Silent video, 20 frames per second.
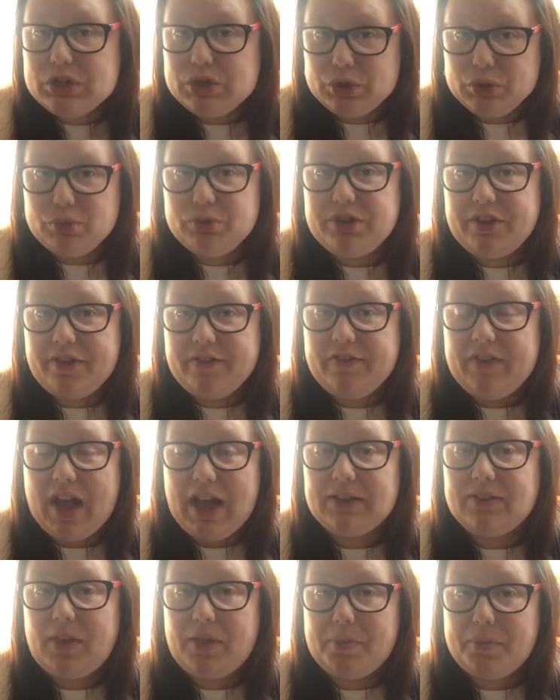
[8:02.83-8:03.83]
due to the
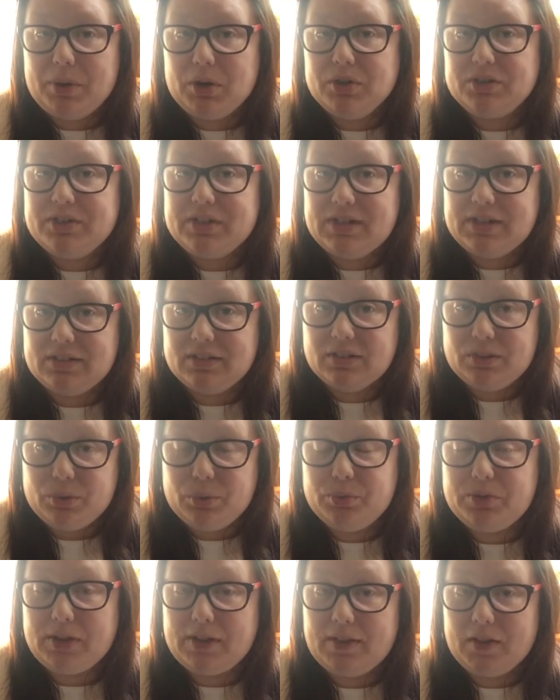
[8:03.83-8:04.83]
fact that the person is
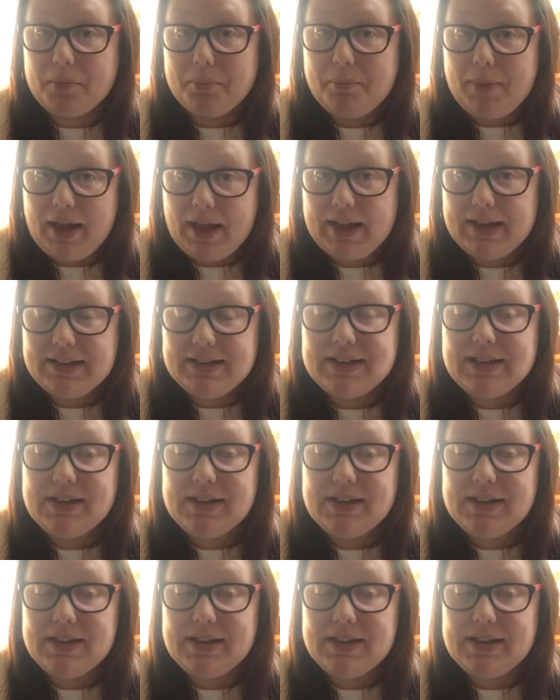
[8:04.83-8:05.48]
losing their mind.